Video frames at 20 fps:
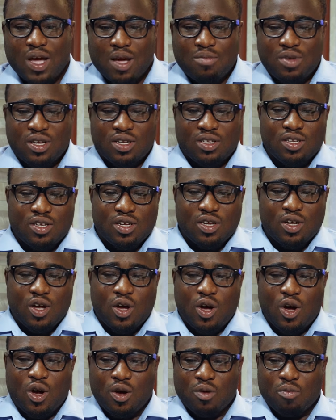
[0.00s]
I mean,
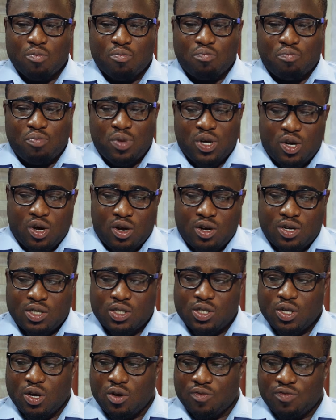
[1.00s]

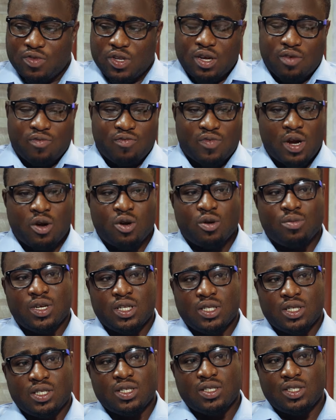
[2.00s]
because of the
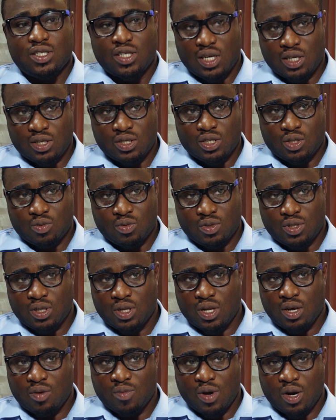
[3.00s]
environment and the changes
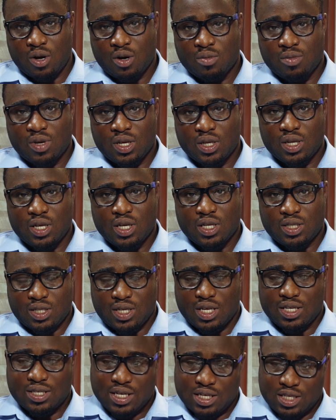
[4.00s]
within the environment,
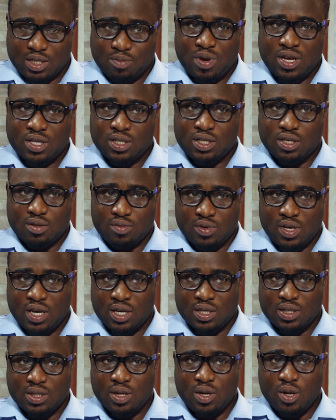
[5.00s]
it's it's expensive,
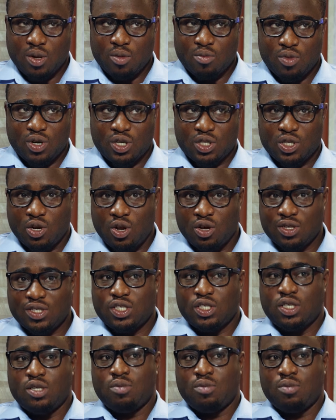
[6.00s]
yes, but it's a lot